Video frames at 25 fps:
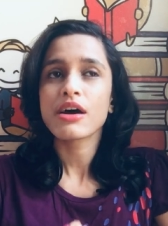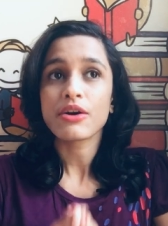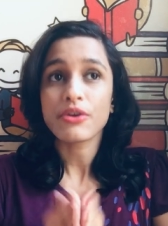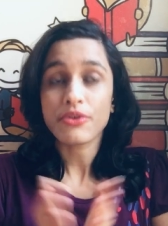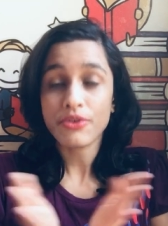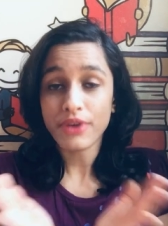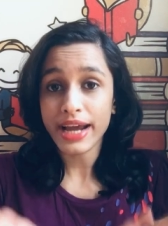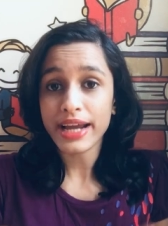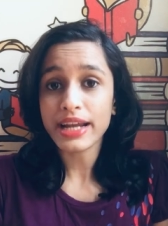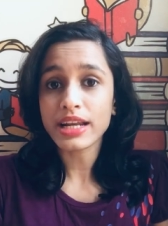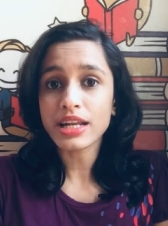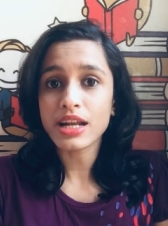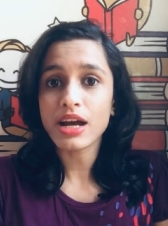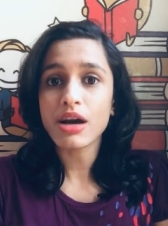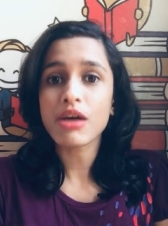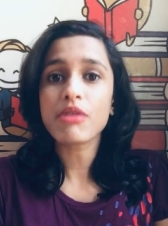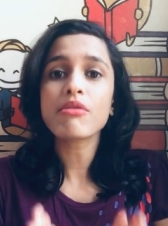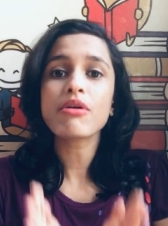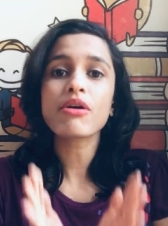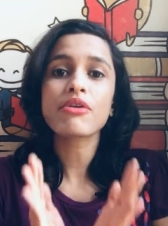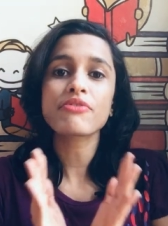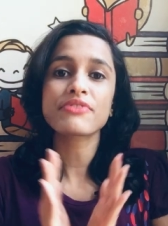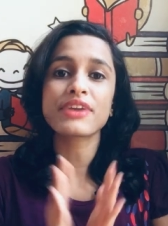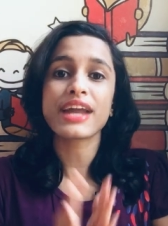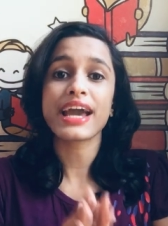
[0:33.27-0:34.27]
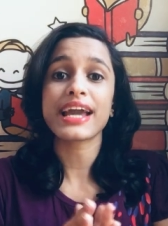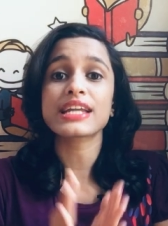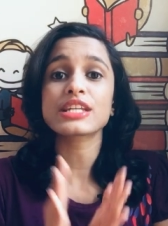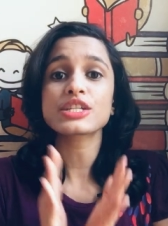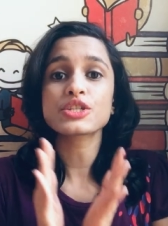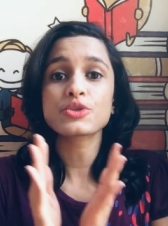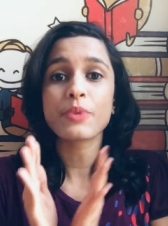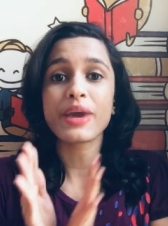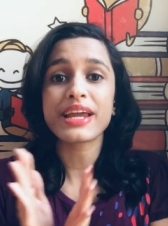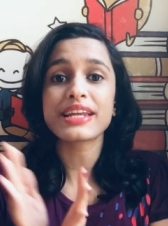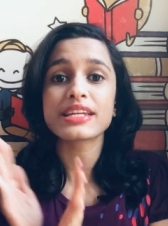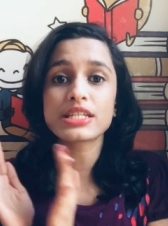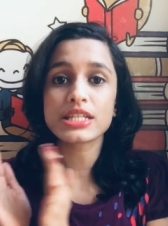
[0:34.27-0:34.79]
right now of
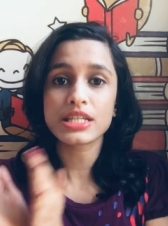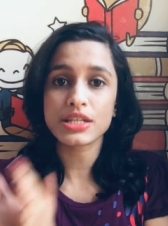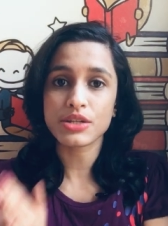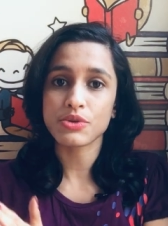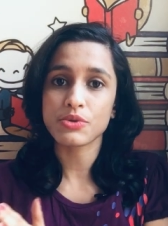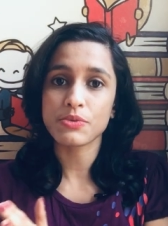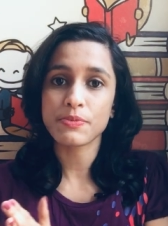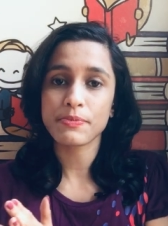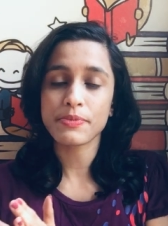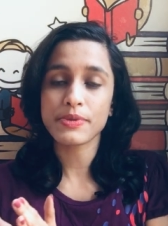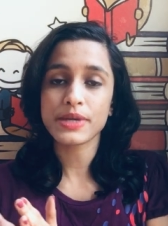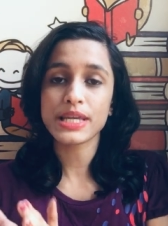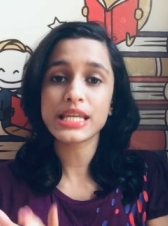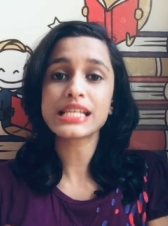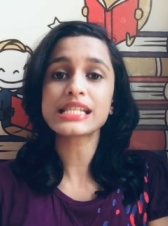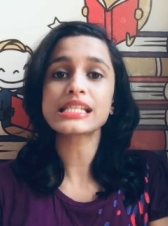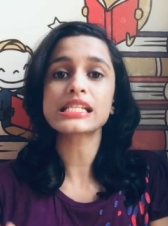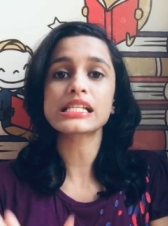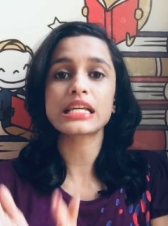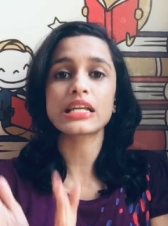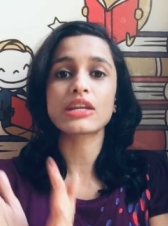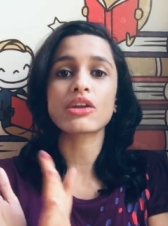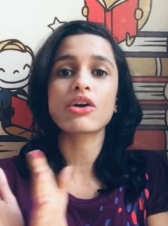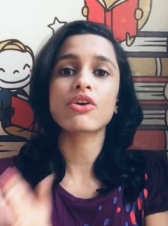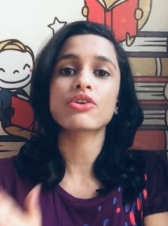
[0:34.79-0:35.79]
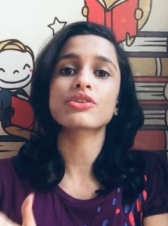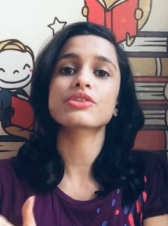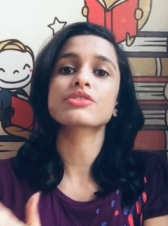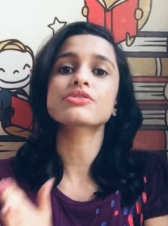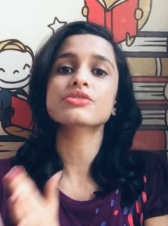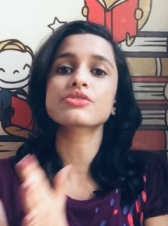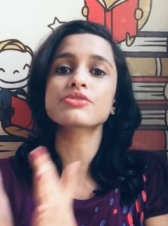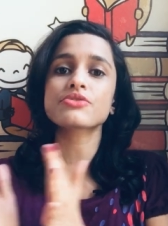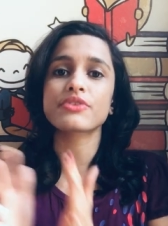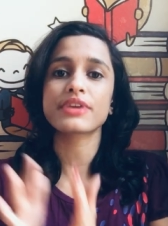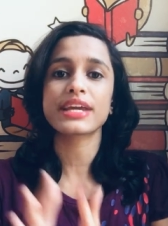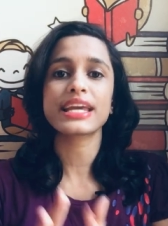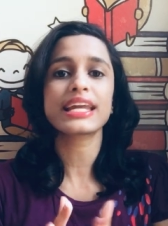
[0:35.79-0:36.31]
920 rupees in order
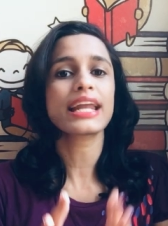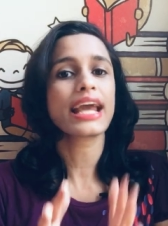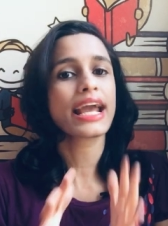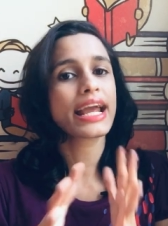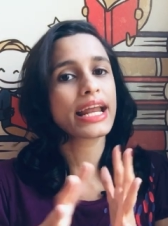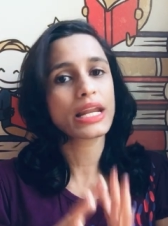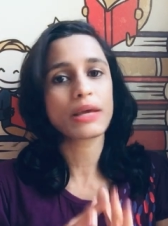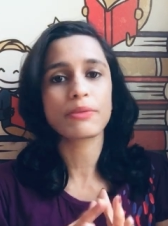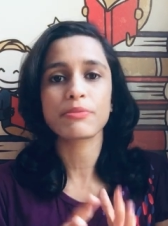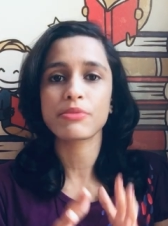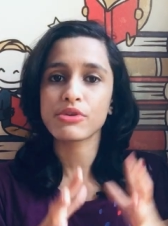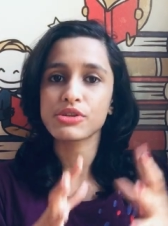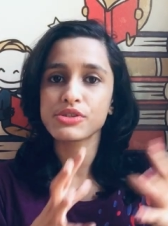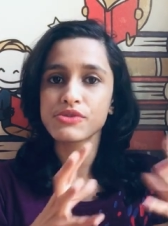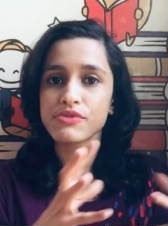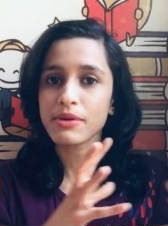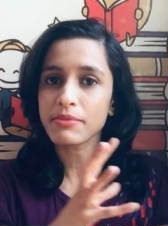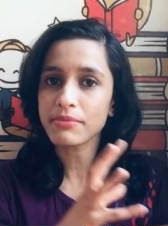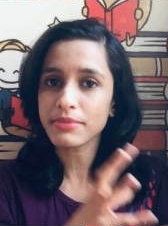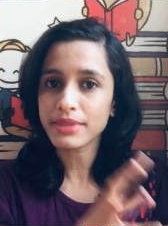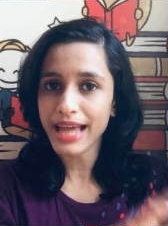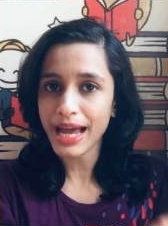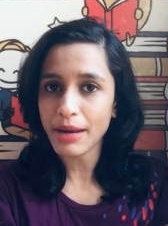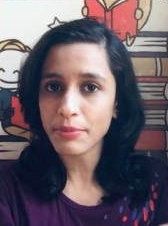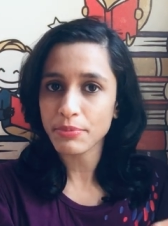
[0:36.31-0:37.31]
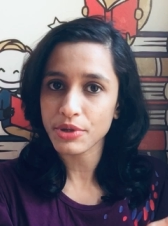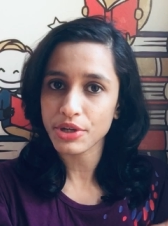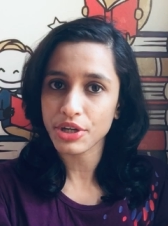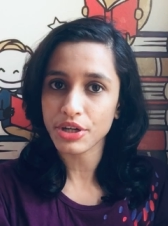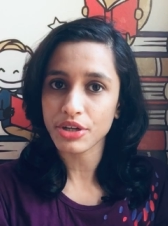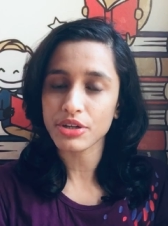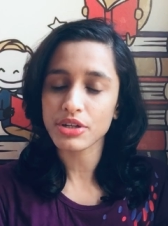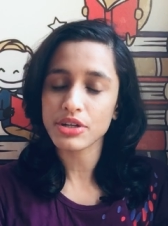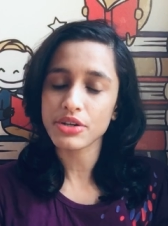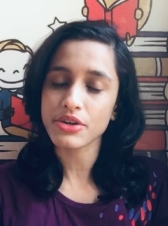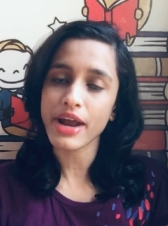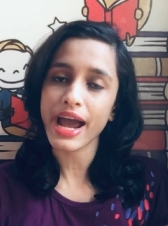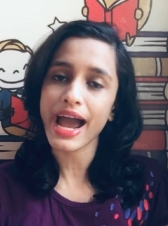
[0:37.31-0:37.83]
to read any books from that
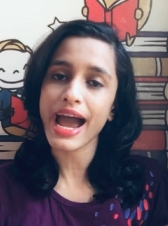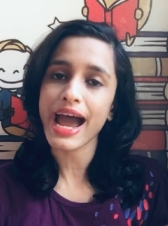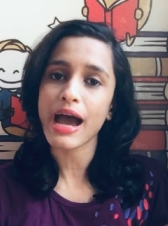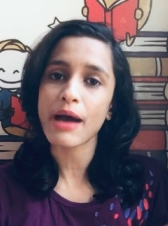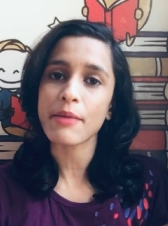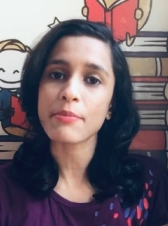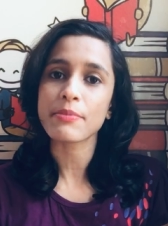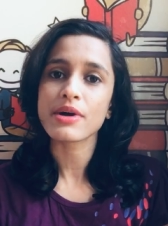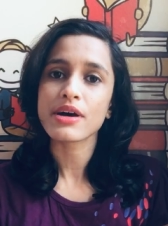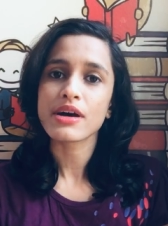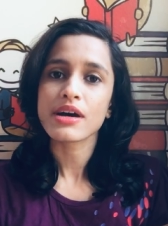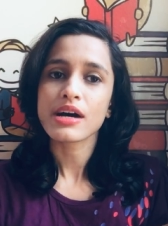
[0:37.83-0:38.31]
particular app